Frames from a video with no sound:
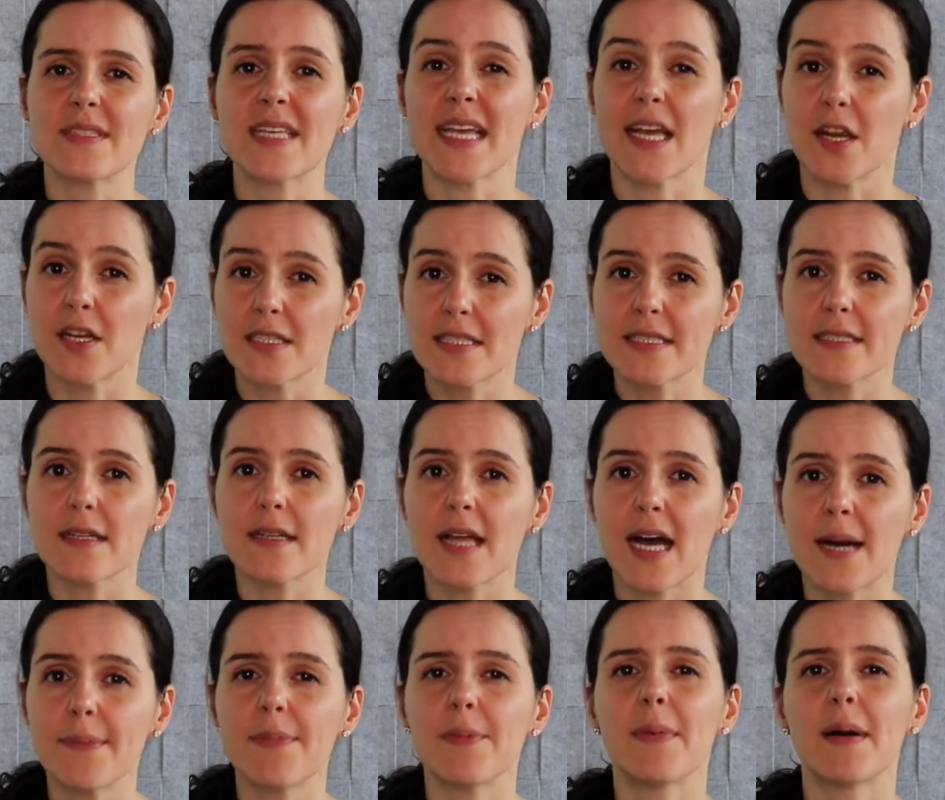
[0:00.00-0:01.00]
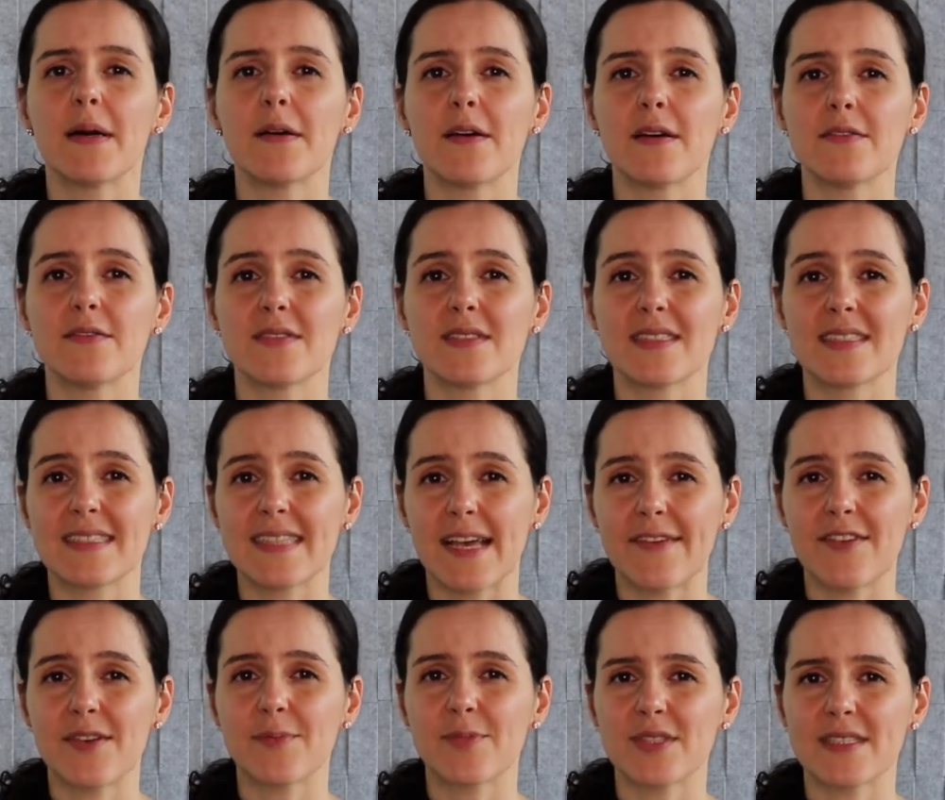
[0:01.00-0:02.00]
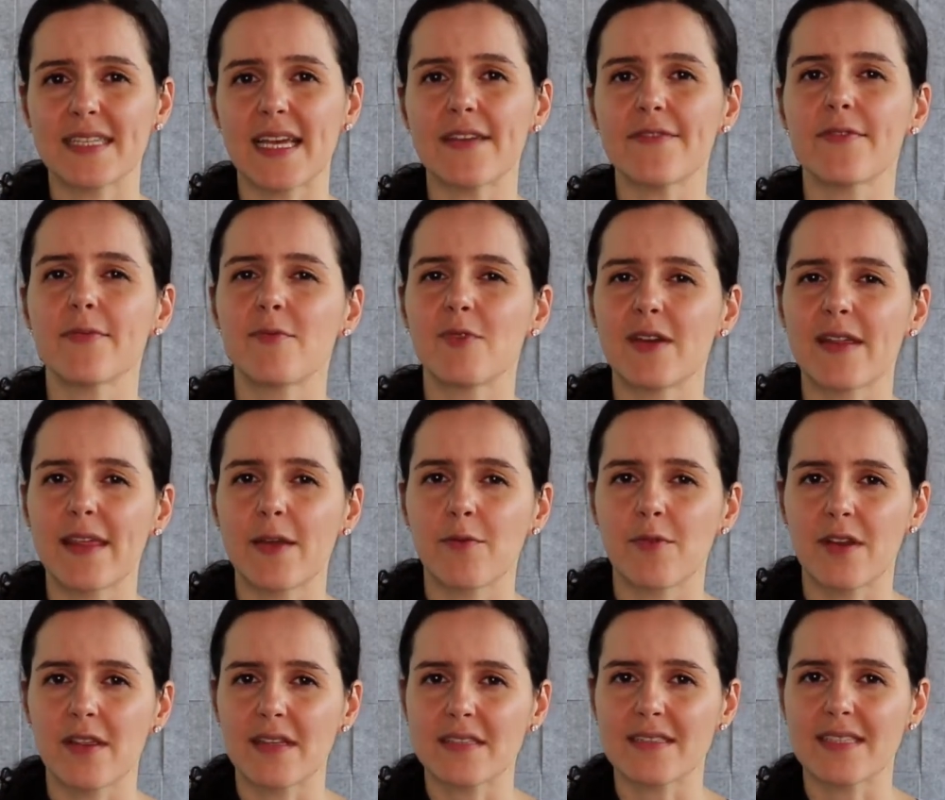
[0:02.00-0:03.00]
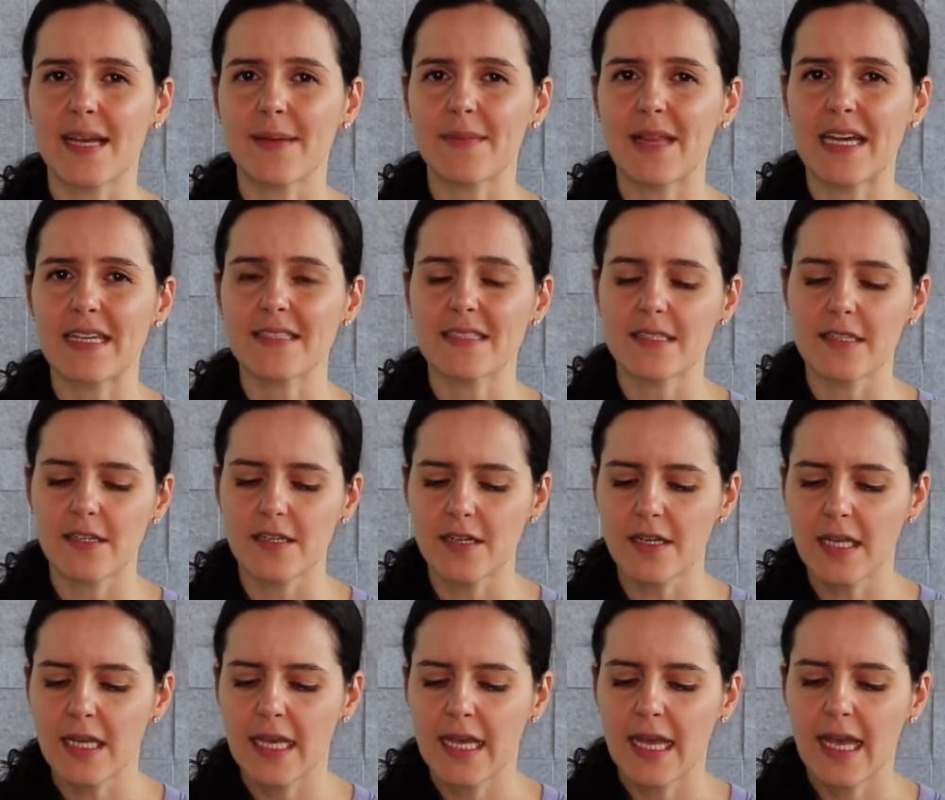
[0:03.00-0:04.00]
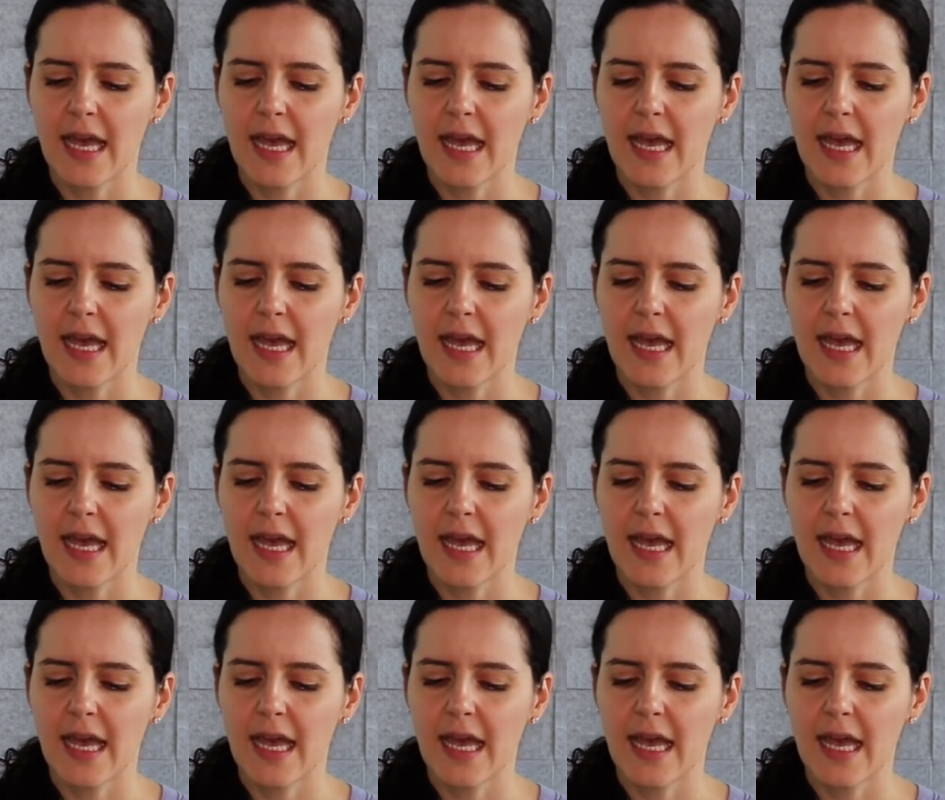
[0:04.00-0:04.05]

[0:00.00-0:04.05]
they are still up about 7% from where they were this time last year.